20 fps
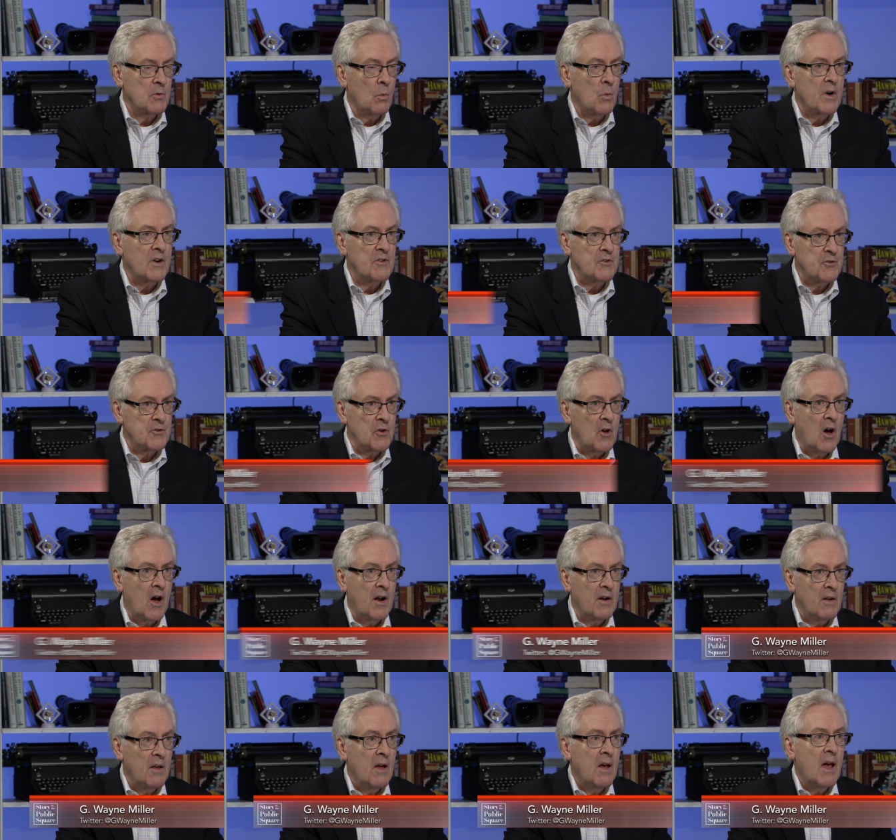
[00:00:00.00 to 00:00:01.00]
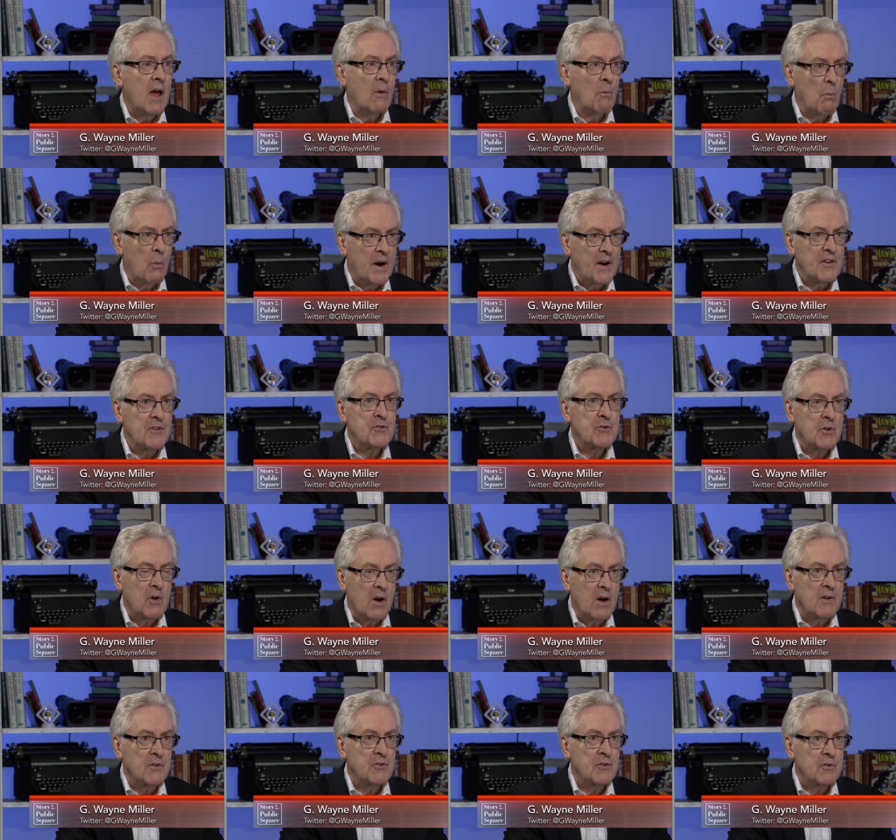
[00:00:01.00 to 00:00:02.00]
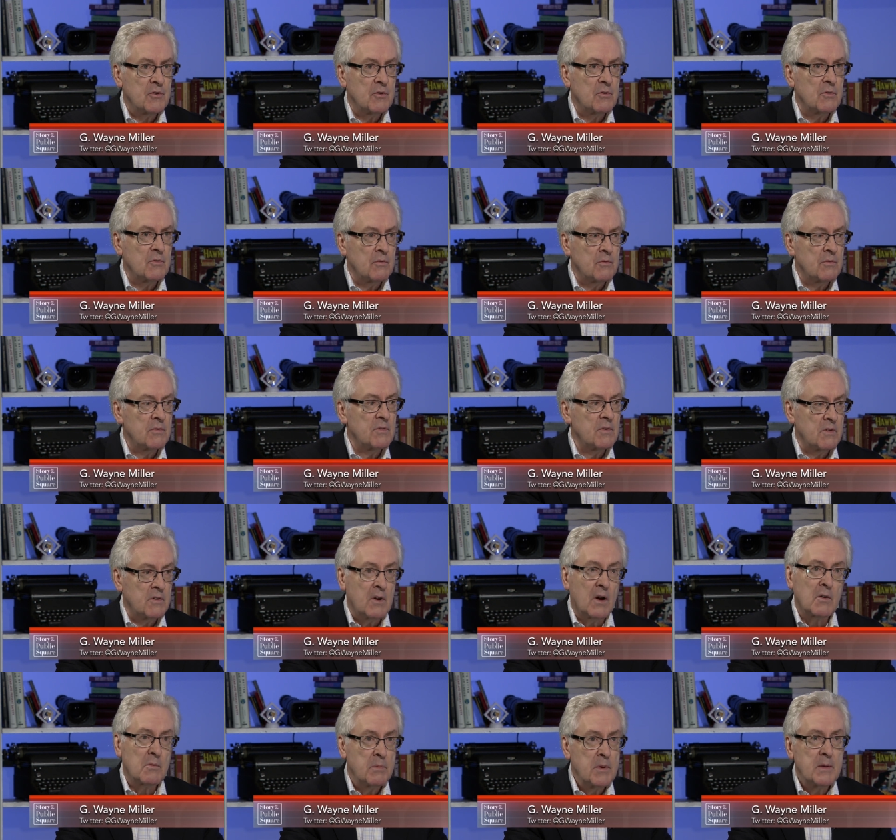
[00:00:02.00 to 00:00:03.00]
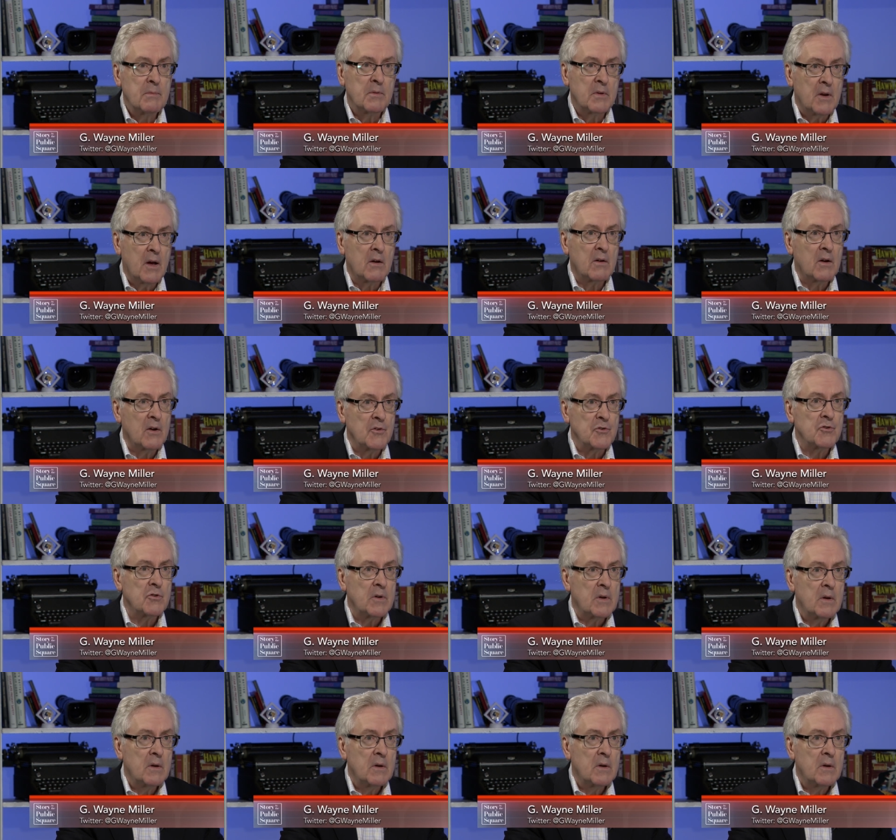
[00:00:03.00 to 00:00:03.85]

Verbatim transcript: of what is taught and when is taught to young people in our country?